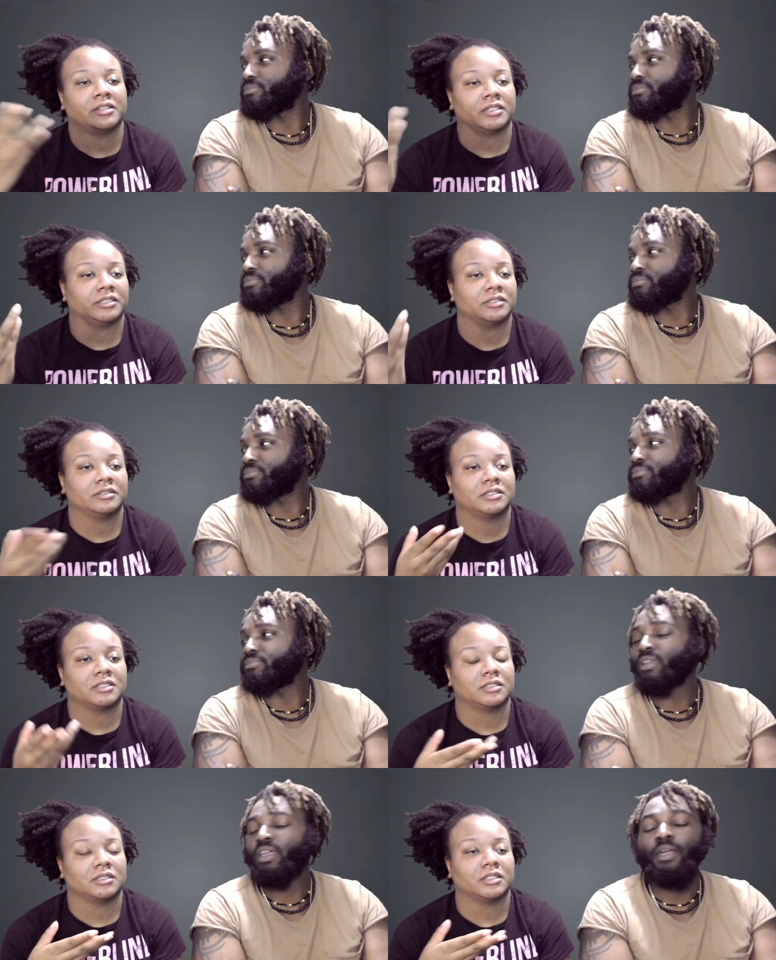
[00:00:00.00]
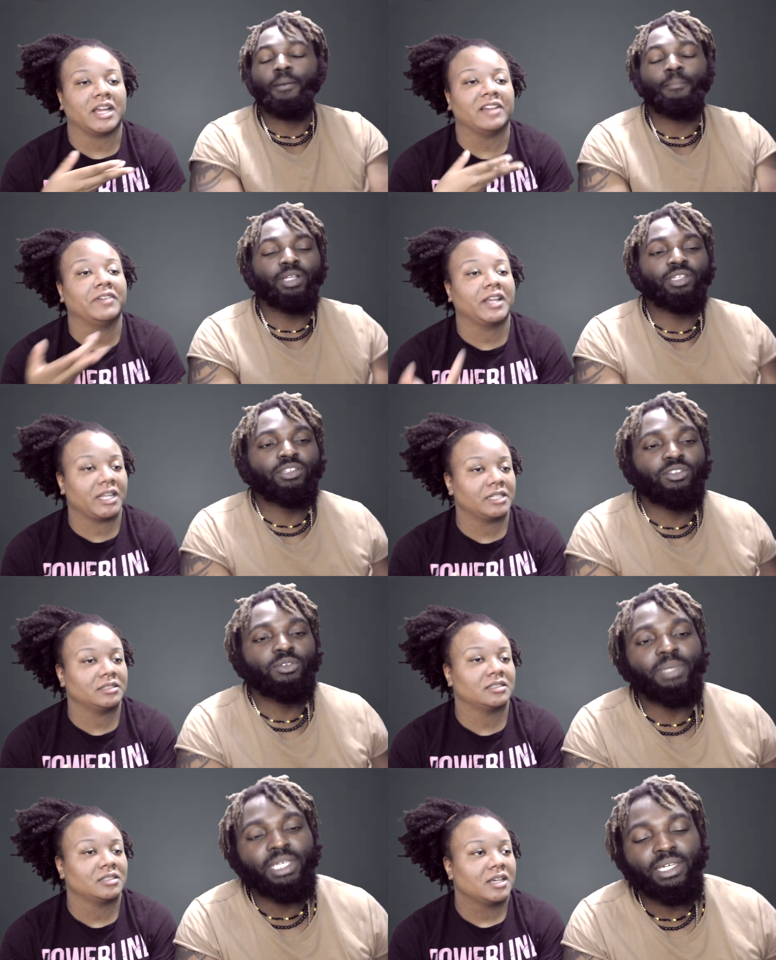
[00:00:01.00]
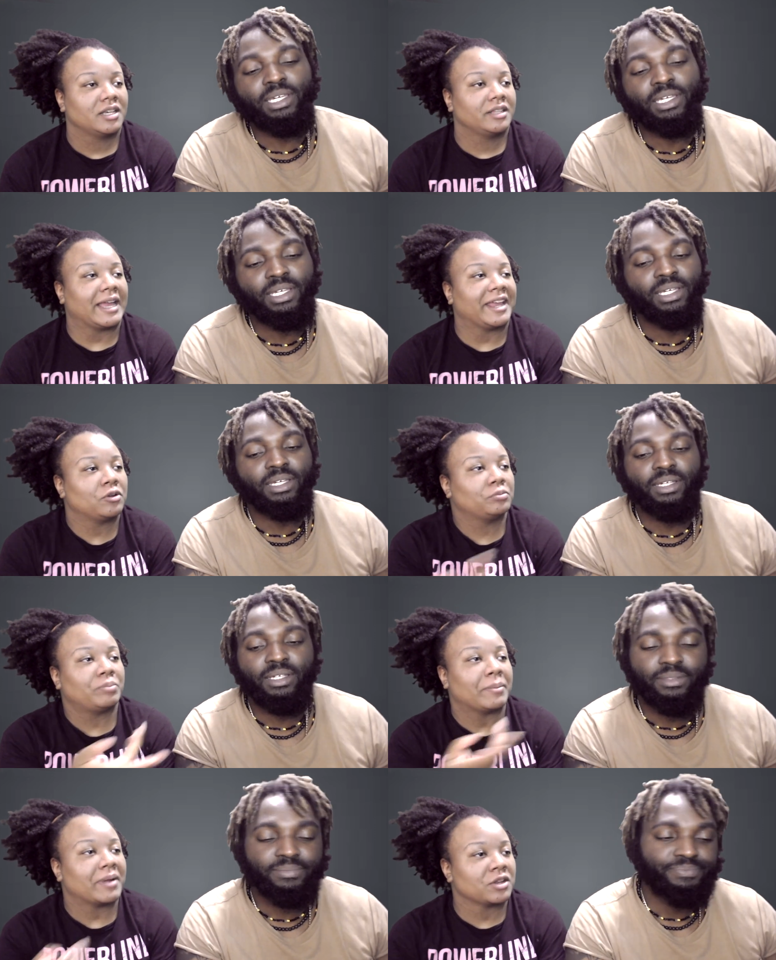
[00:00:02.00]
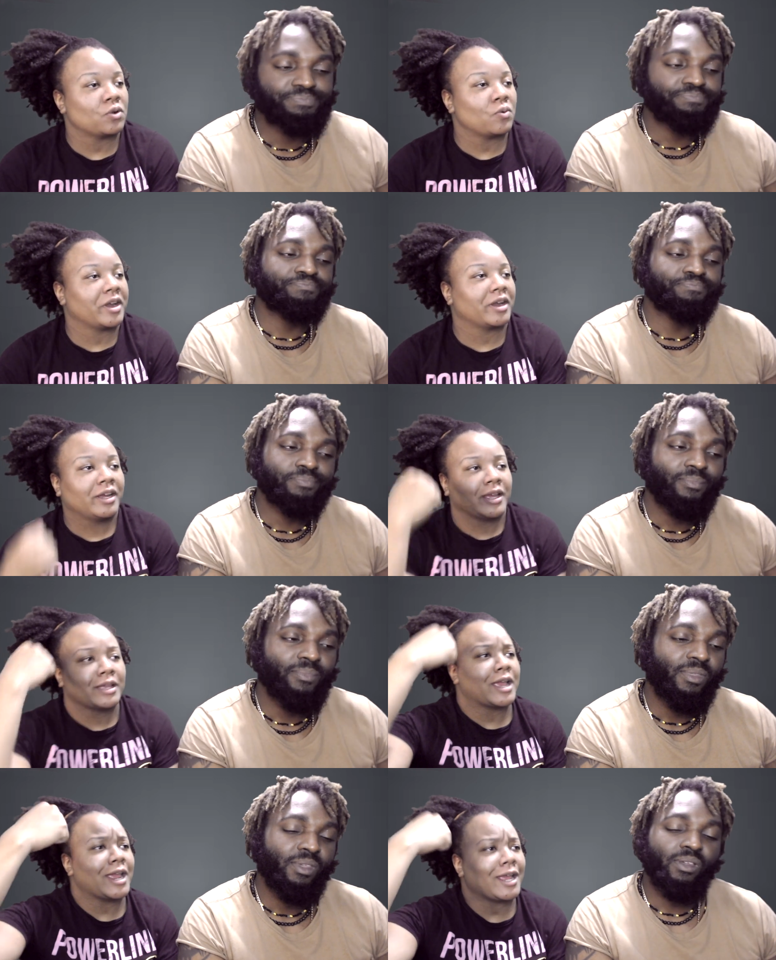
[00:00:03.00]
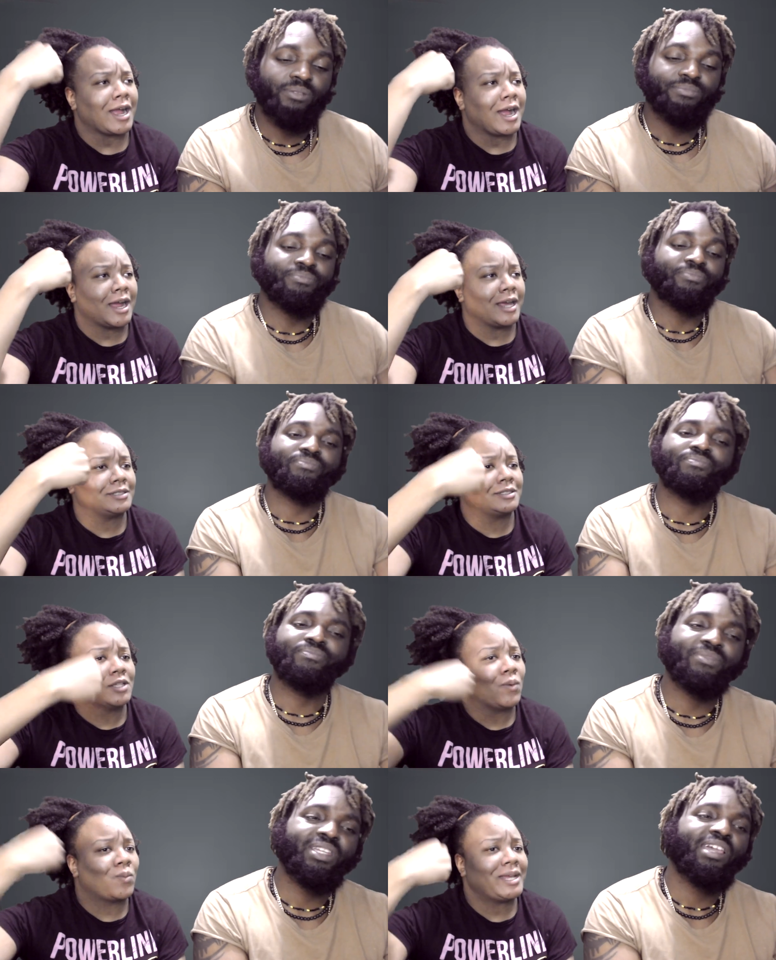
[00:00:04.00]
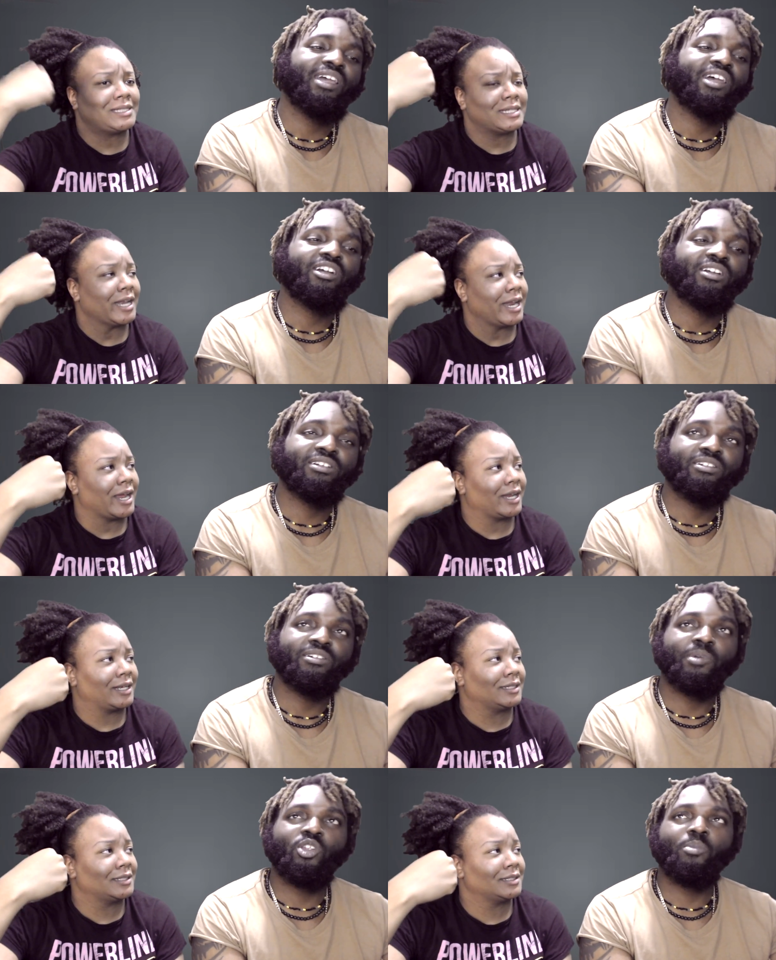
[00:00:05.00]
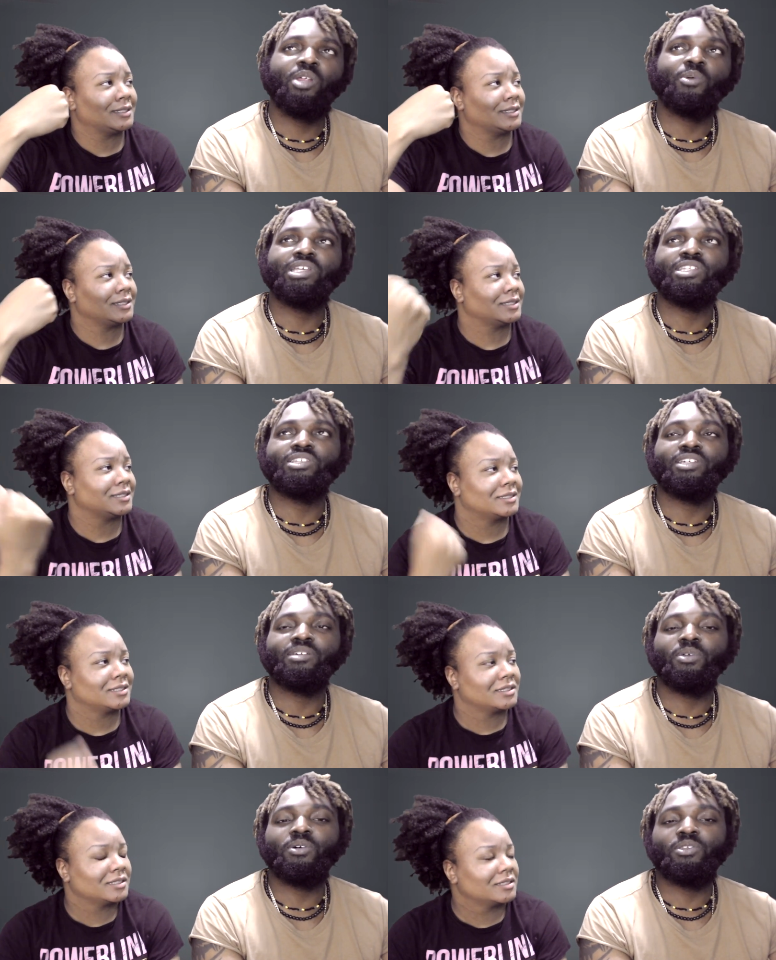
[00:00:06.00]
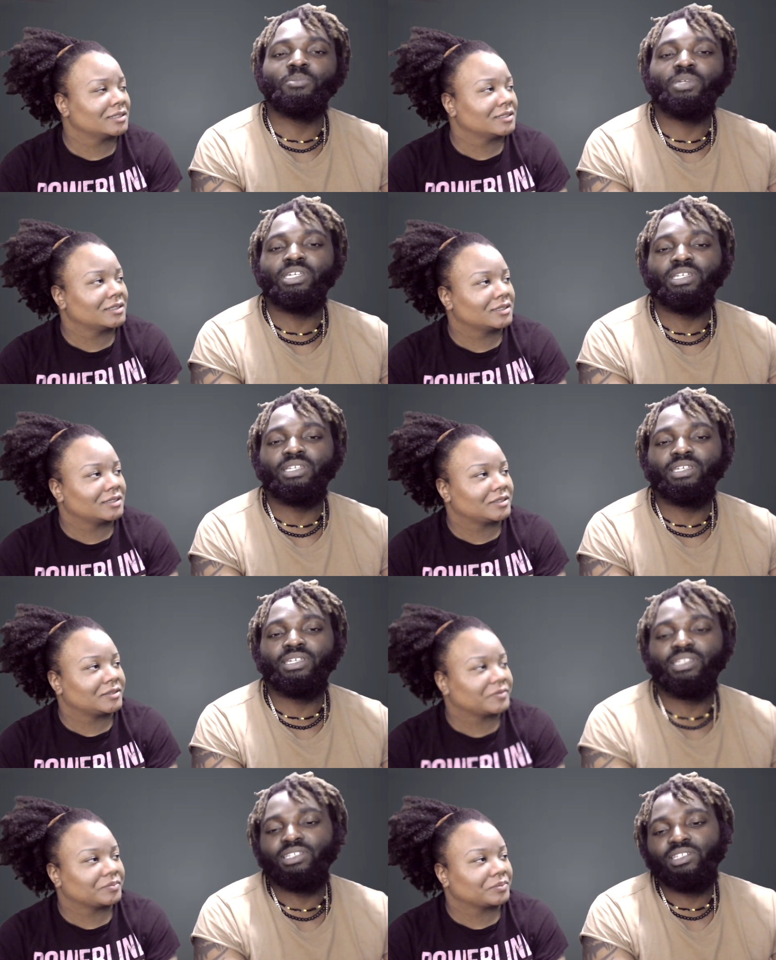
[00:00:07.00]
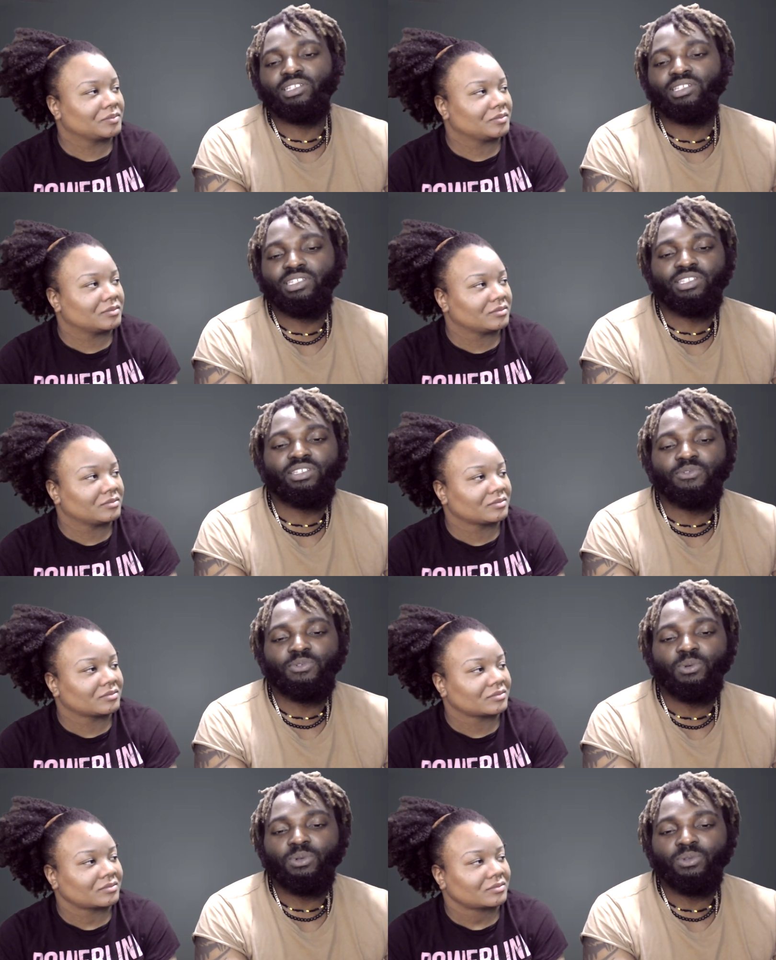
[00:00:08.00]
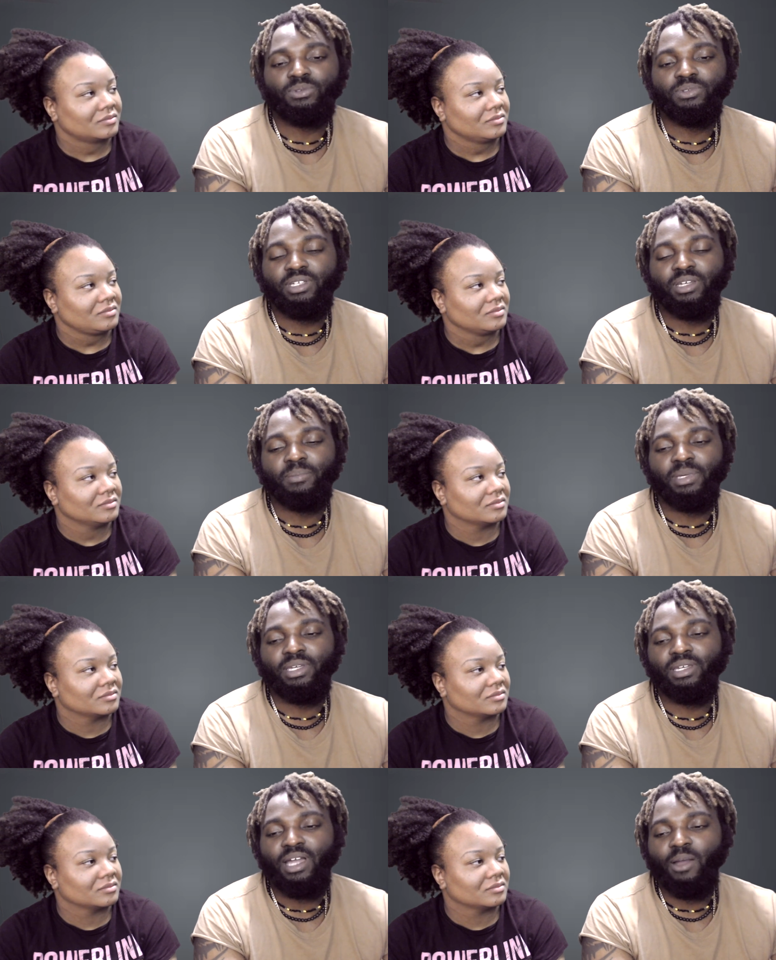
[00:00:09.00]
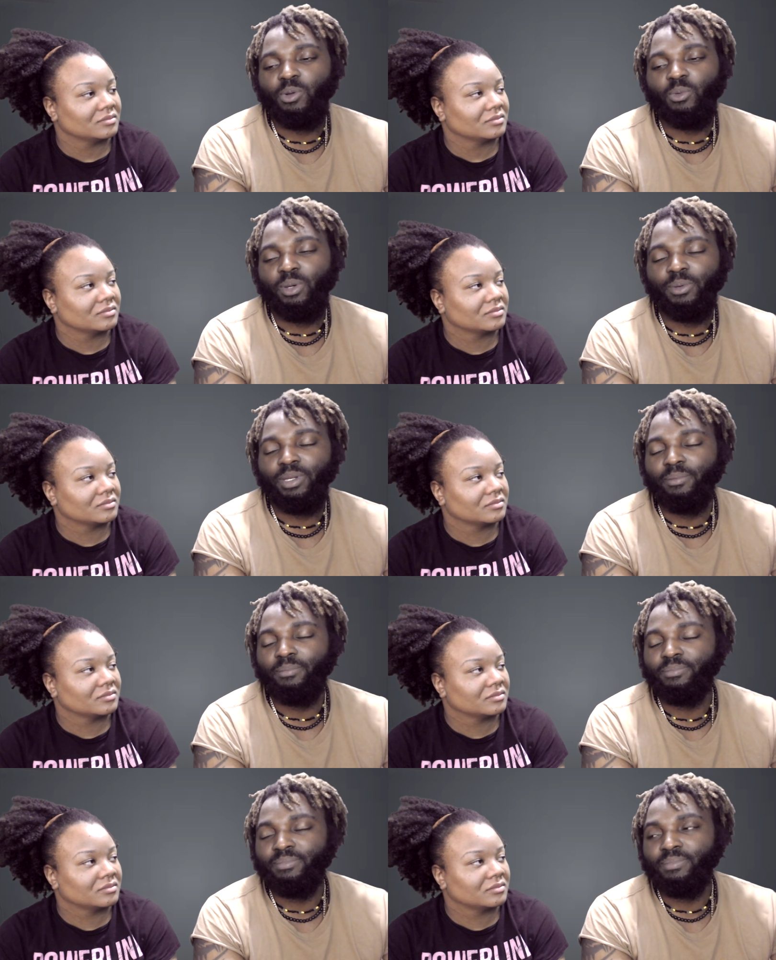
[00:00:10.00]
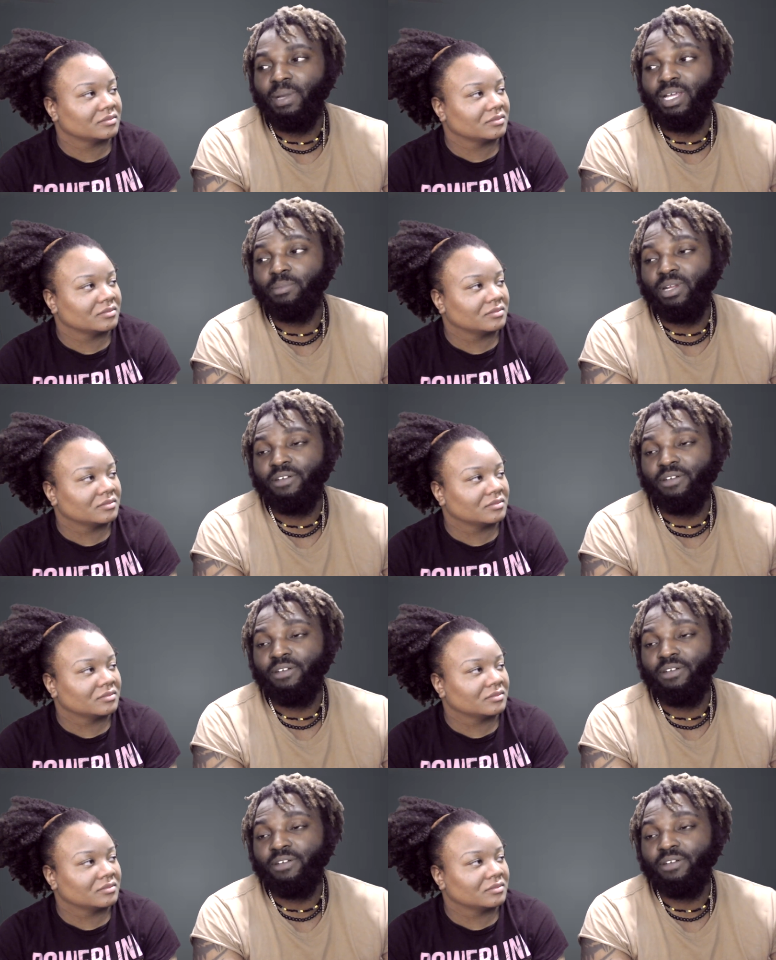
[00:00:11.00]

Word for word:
Speaker 1: the the but villains to me that he would pop out of nowhere hey guys we did it
Speaker 2: but nobody would listen to him though to me he's just he's just a fool you get me i want to work with him as a matter of